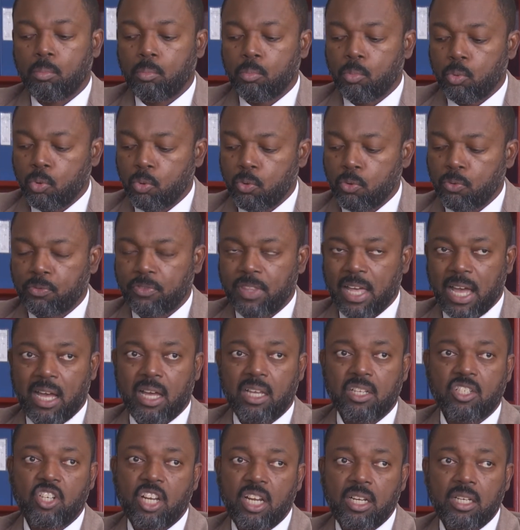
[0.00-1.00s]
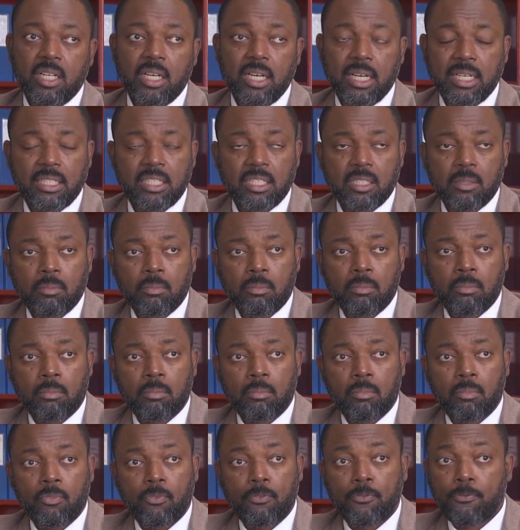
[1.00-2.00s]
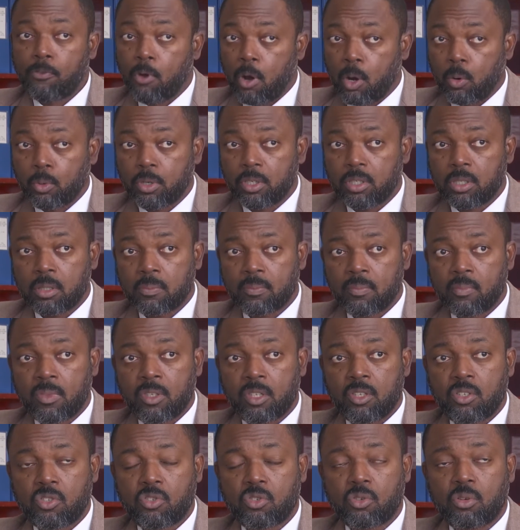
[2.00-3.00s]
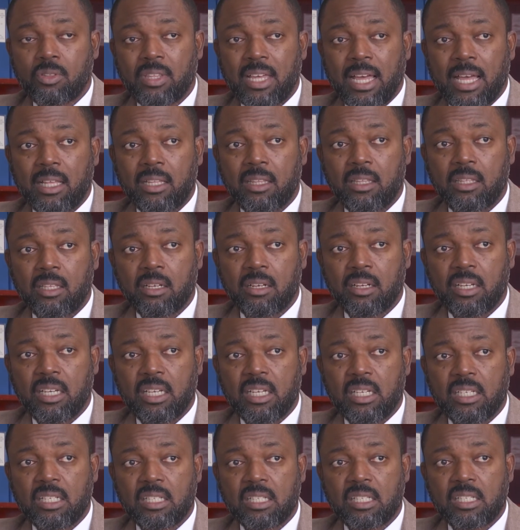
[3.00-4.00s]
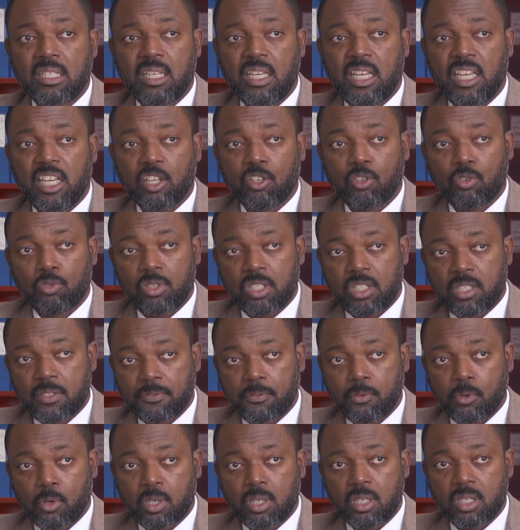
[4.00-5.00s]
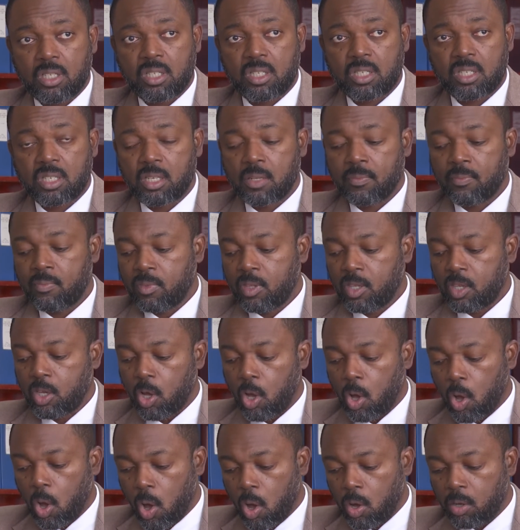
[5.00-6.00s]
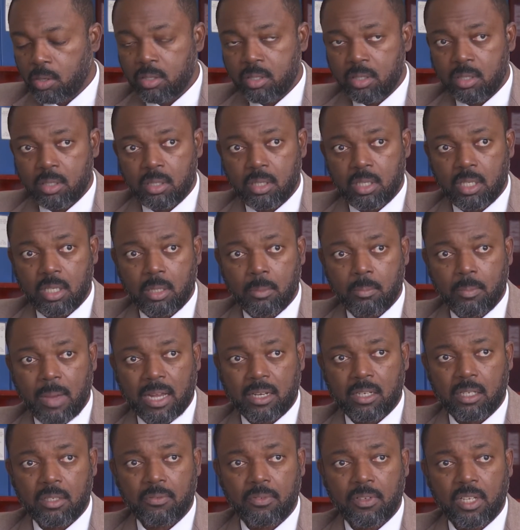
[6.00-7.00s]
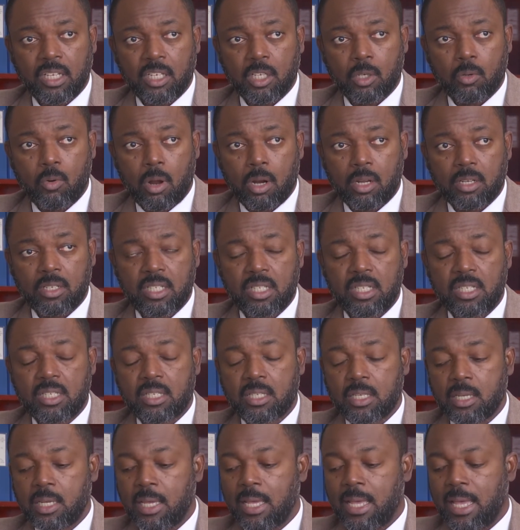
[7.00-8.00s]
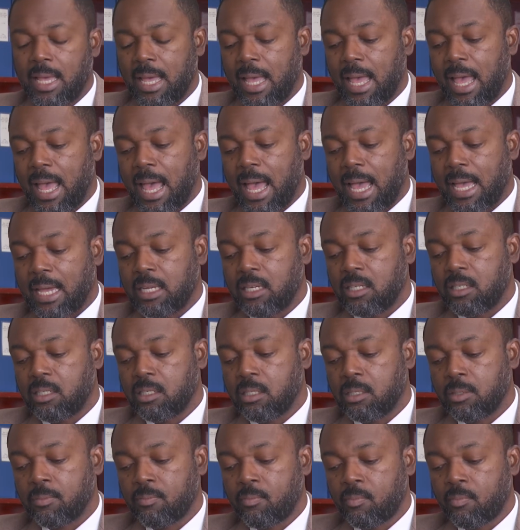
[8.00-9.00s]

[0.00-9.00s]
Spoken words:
move that agenda item forward so that there is increased focus on the matter of inequalities and